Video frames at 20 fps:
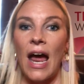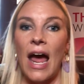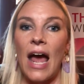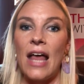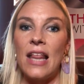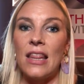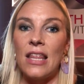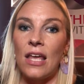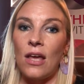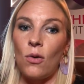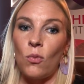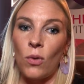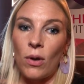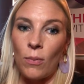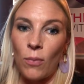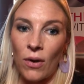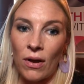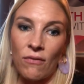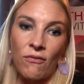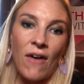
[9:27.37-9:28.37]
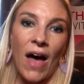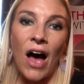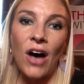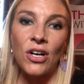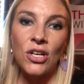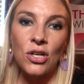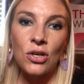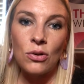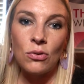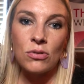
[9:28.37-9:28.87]
and then we bring
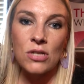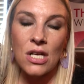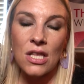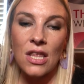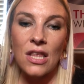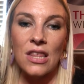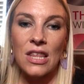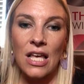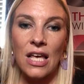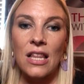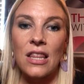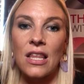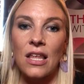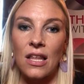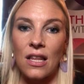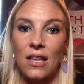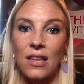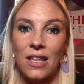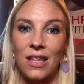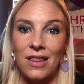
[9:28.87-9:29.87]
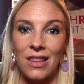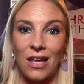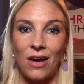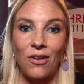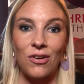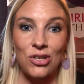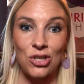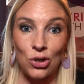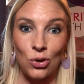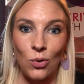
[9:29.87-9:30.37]
value to the thing that
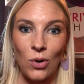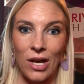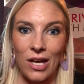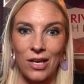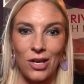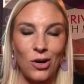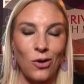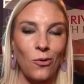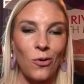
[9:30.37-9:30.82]
they're doing,